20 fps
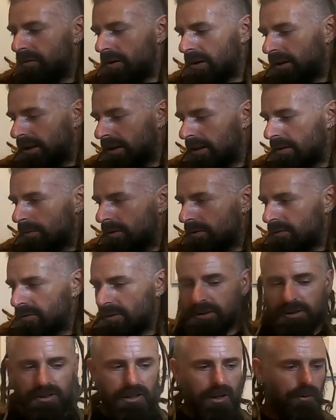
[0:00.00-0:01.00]
funky with
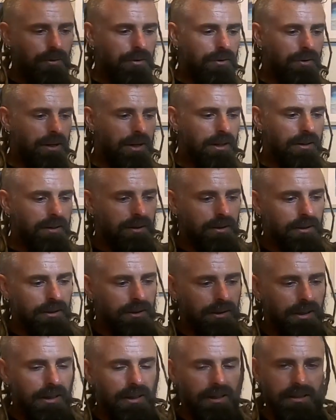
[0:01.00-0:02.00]
your soldering
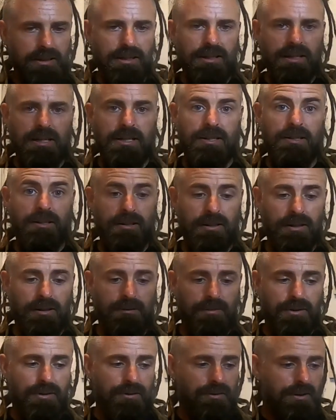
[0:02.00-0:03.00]
and LEDs,
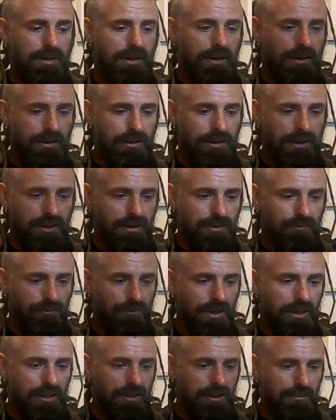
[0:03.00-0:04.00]
I'm sure you could just
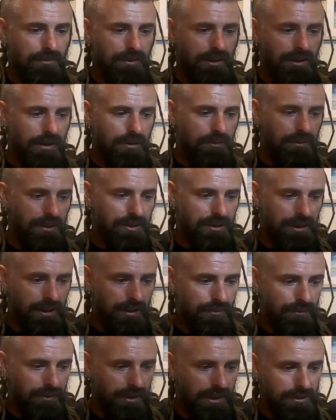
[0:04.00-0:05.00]
rig something up
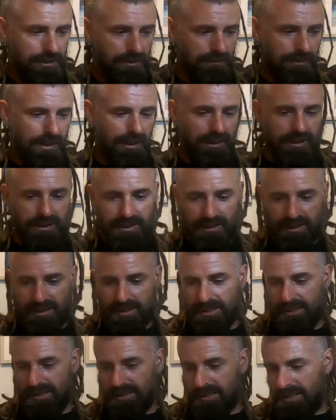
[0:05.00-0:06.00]
yourself, get some
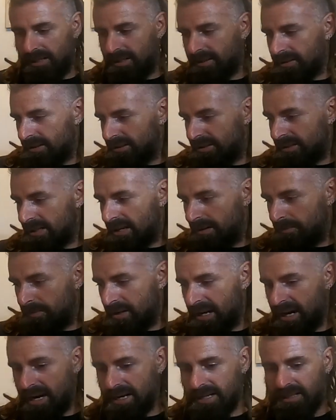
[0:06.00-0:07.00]
LEDs in there, because that'd
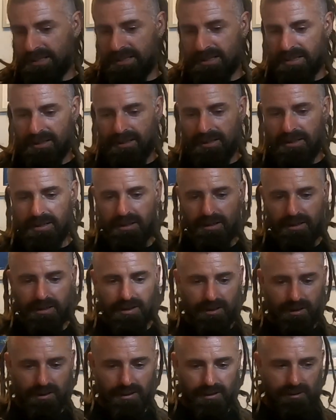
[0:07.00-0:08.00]
be ace.
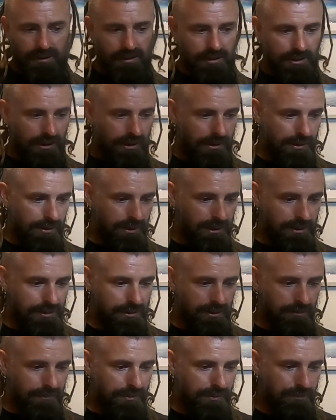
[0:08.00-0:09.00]
So let's
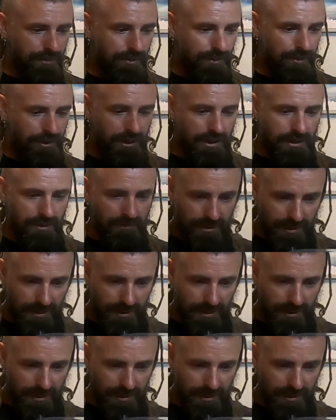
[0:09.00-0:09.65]
lift the body up